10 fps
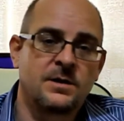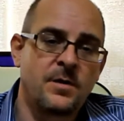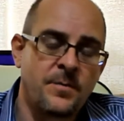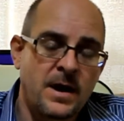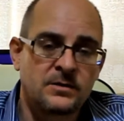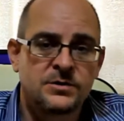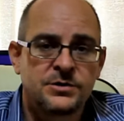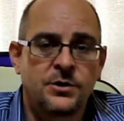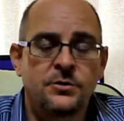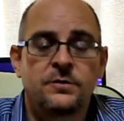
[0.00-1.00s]
I'm about
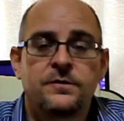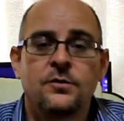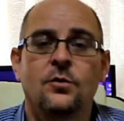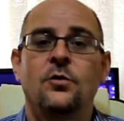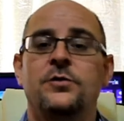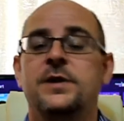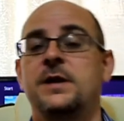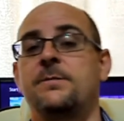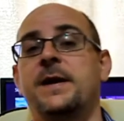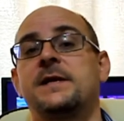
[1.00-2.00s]
to do for
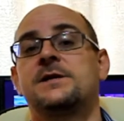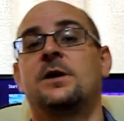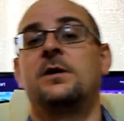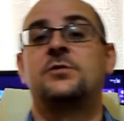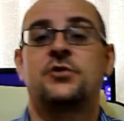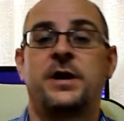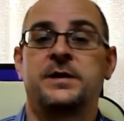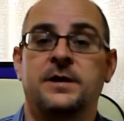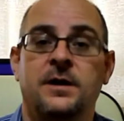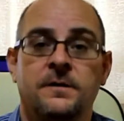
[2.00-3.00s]
the Bedtime
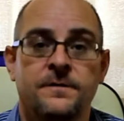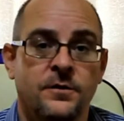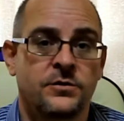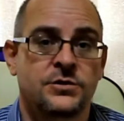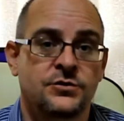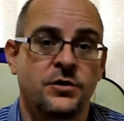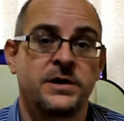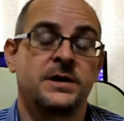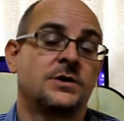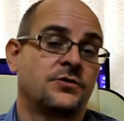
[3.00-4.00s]
Trader Forex
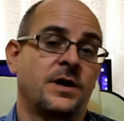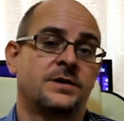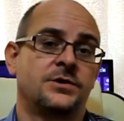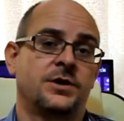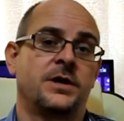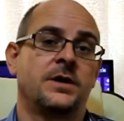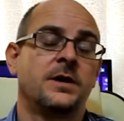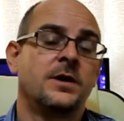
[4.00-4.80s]
Trading Strategy